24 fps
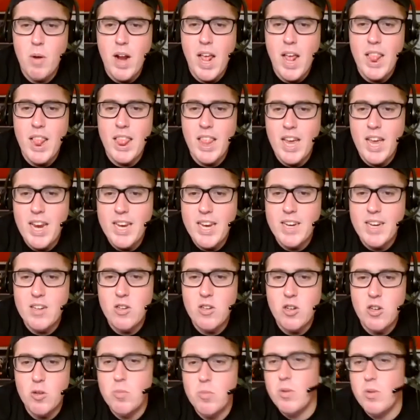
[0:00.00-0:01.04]
like in
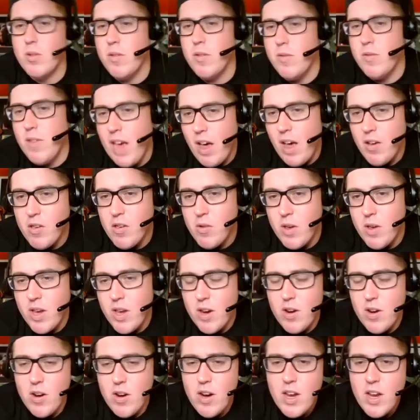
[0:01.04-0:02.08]
terms of the value
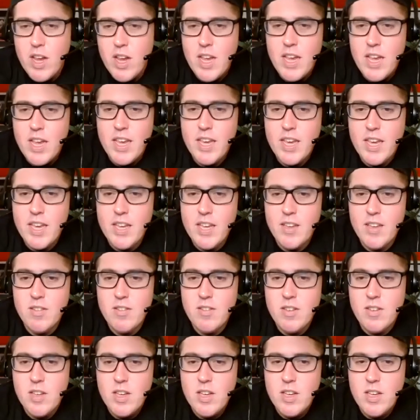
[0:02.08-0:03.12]
here
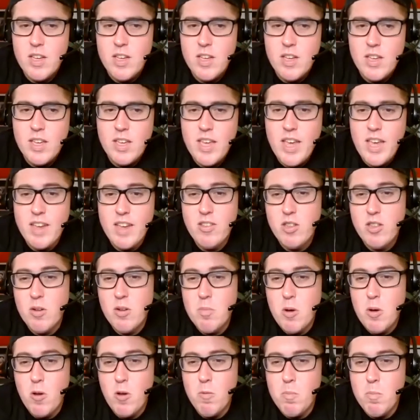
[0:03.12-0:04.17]
is, yes, they're
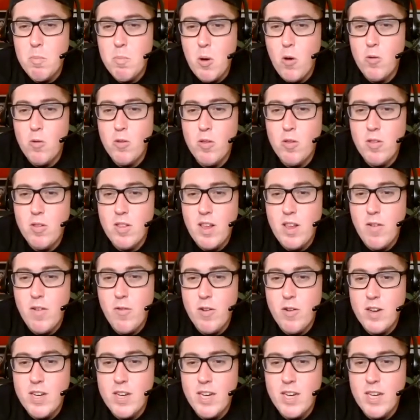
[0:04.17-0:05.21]
both
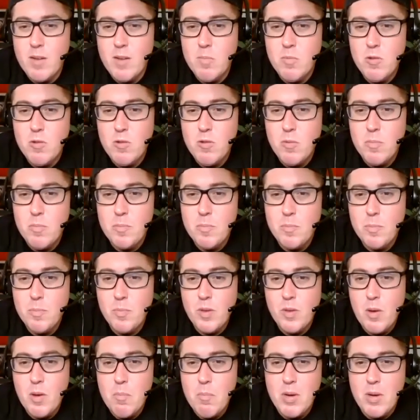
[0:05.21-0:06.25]
different teams,
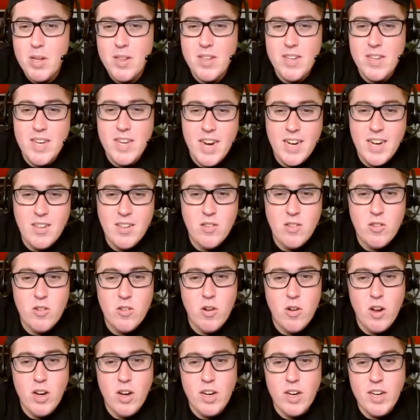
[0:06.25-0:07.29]
but the Texans are
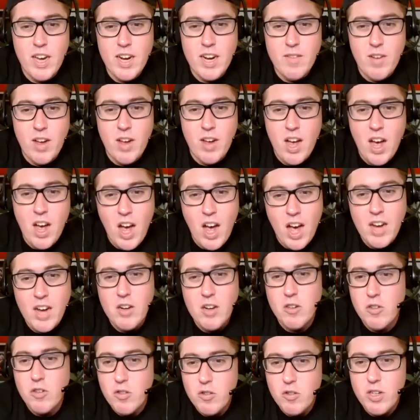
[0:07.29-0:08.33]
on a kind of a
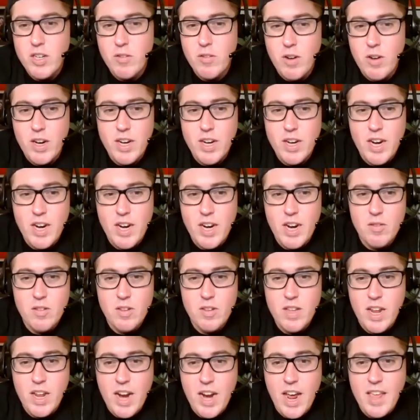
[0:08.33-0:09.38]
hotter streak right now
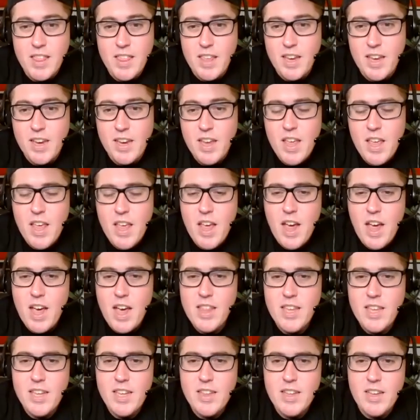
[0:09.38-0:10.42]
that I think. I
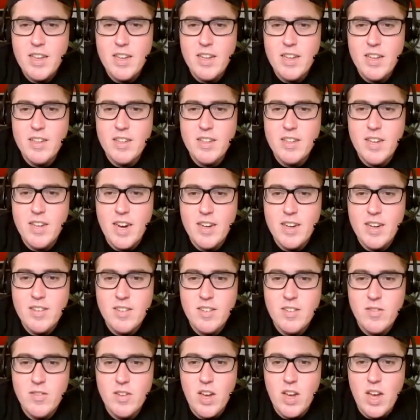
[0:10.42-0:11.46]
think the
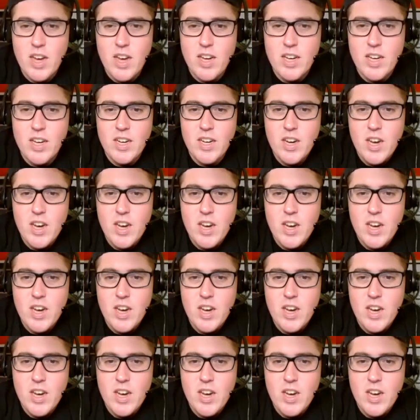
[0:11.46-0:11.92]
Texans have gotten